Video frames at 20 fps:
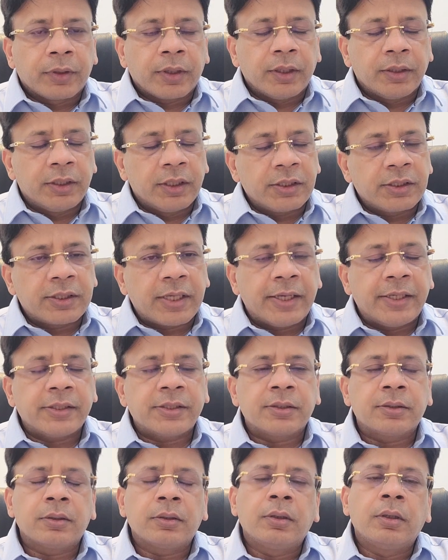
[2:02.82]
In this
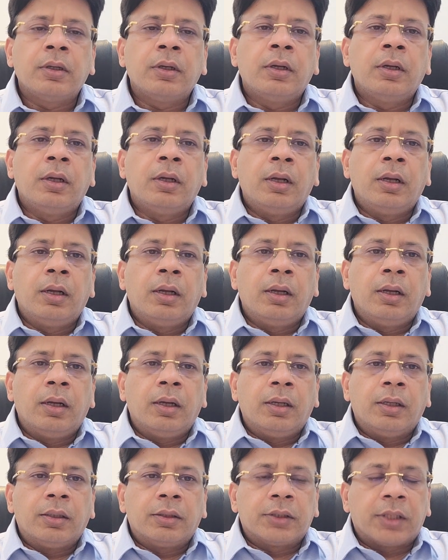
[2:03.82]
case,
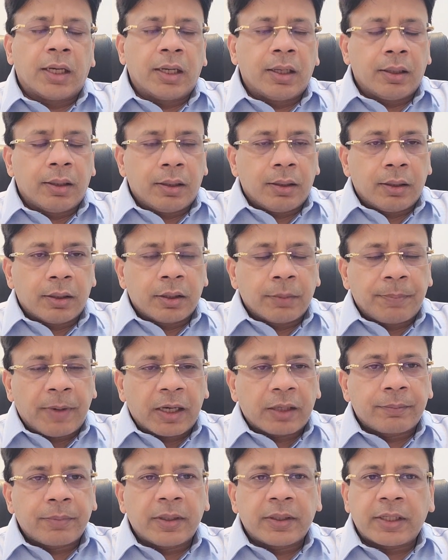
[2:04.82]
the
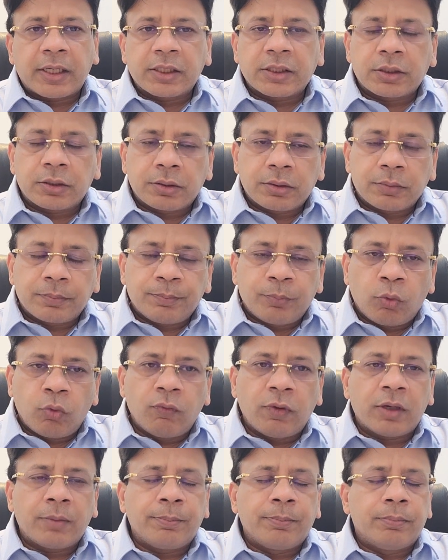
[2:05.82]
department has
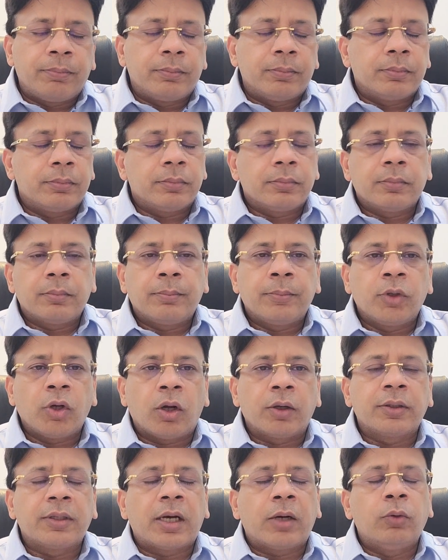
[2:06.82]
proven
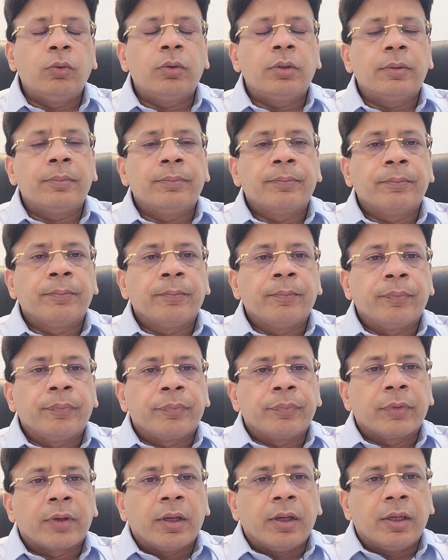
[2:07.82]
beyond doubt
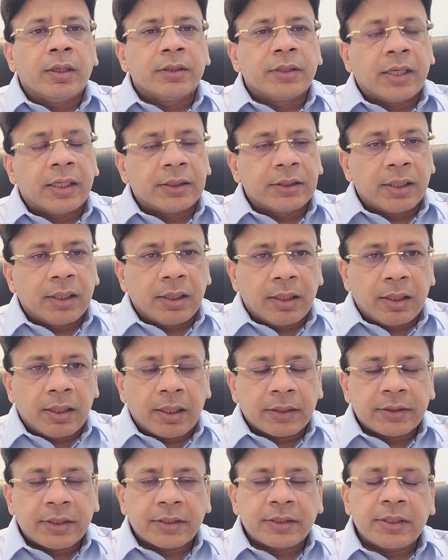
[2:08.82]
that the
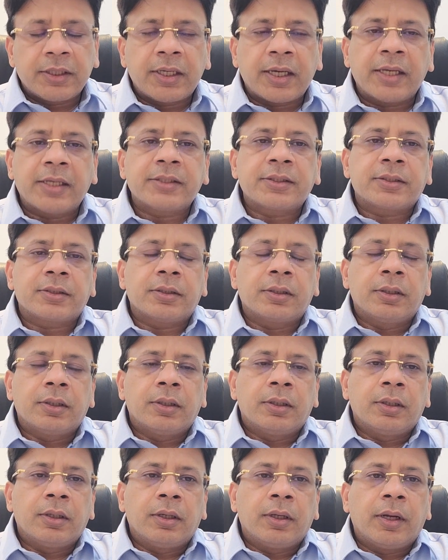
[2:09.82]
assessee has
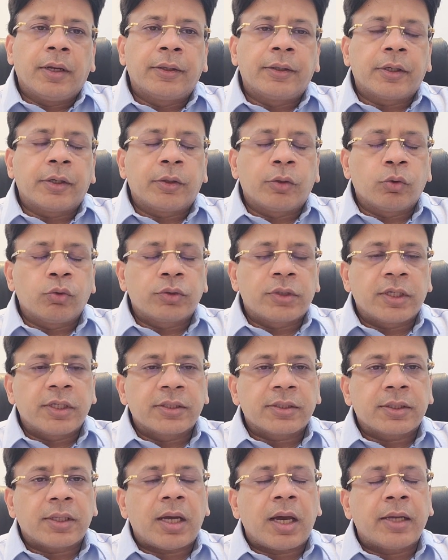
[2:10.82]
introduced
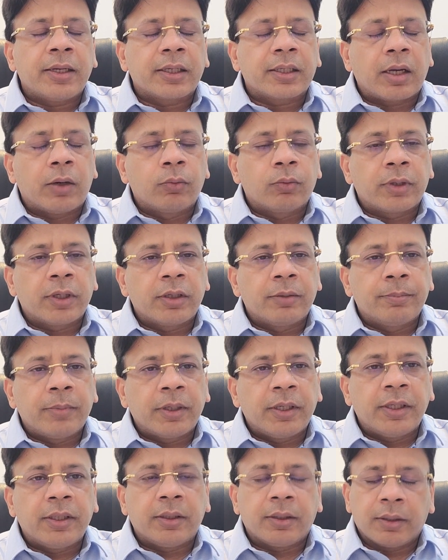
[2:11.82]
his unaccounted
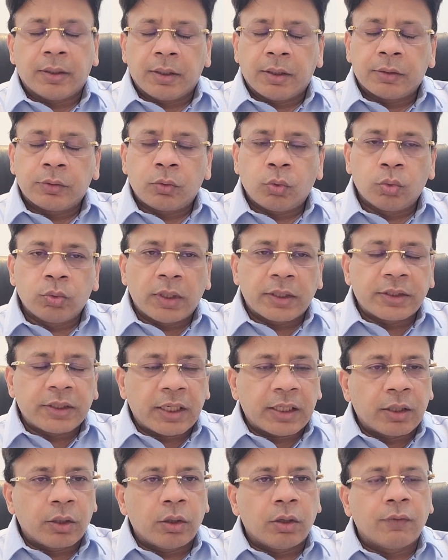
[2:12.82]
money through the
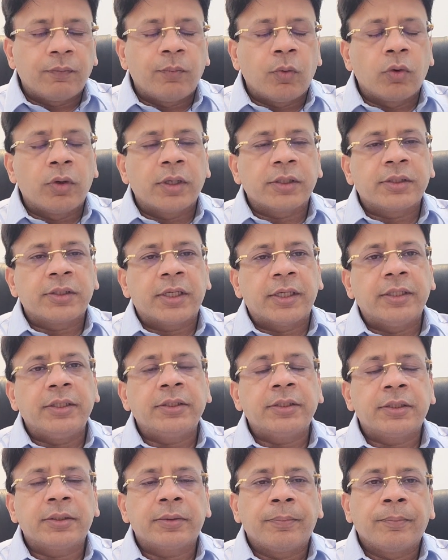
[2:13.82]
channel of bogus
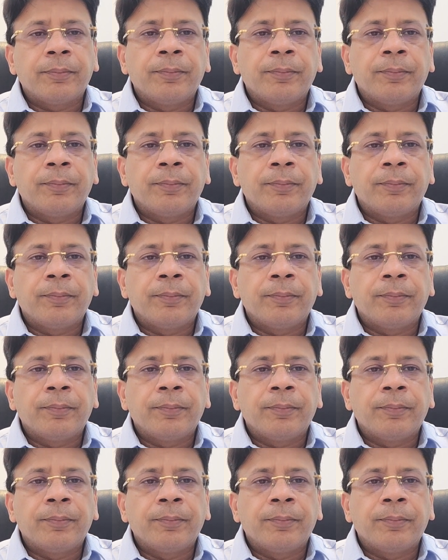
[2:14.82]
sales,